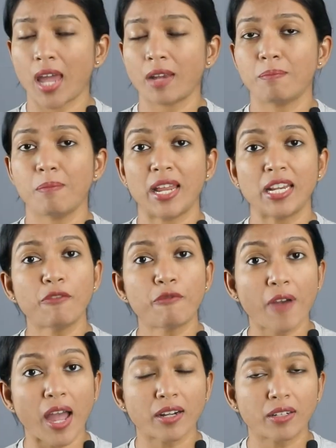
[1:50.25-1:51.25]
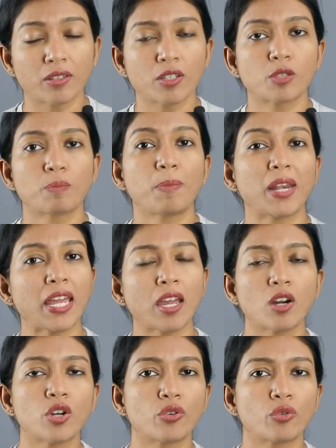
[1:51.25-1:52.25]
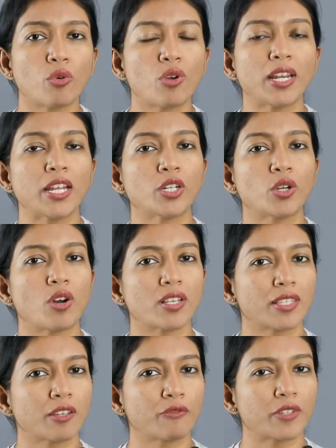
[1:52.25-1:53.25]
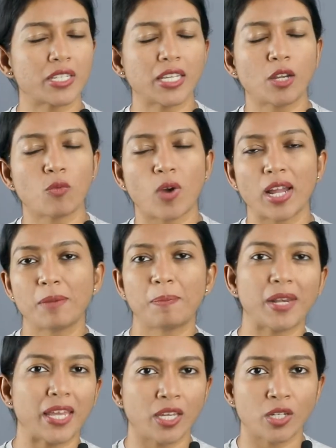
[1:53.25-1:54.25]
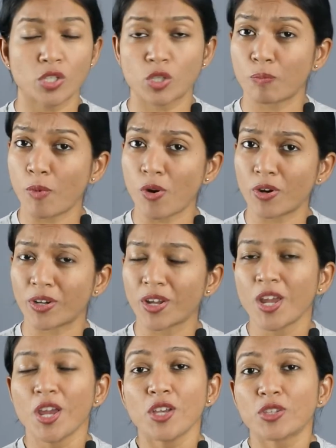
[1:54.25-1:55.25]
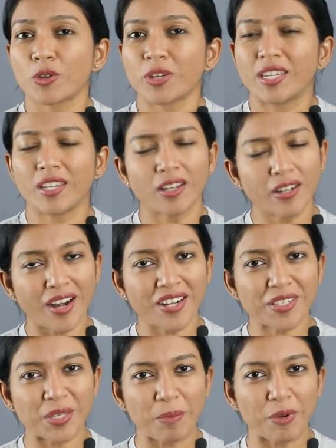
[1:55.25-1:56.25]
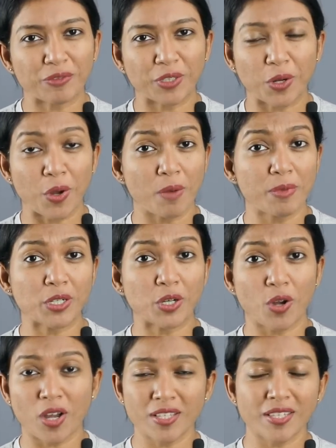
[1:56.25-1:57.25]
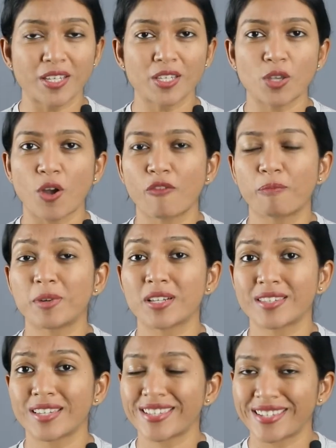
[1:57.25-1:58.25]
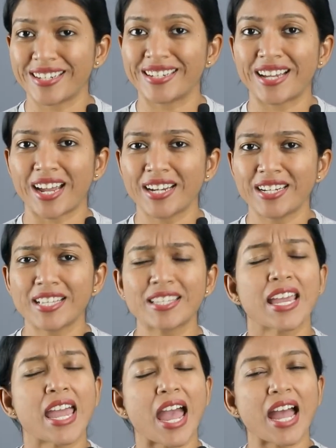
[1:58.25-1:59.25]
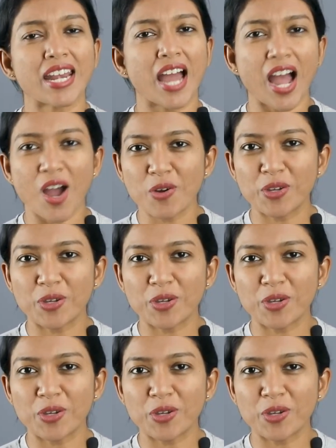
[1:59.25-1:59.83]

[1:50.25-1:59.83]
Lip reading: and many factors play a role in causing fatigue while playing a sport. So here are some of the common causes of persistent tiredness and how